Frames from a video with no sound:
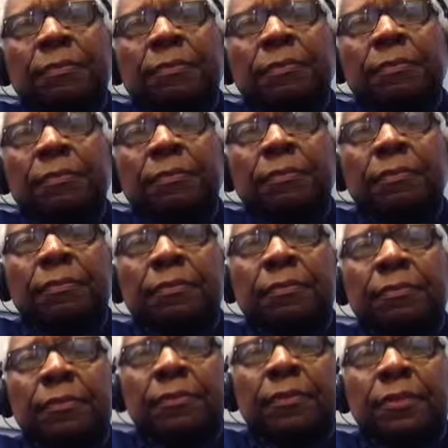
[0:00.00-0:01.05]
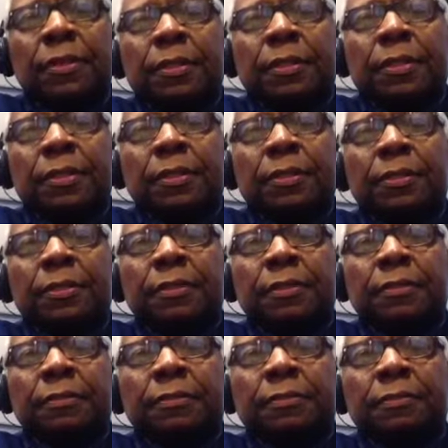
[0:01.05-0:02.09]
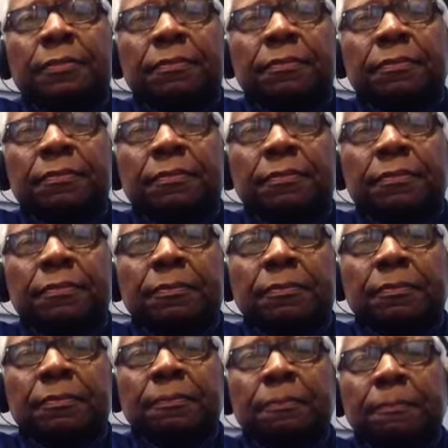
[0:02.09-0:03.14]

[no speech]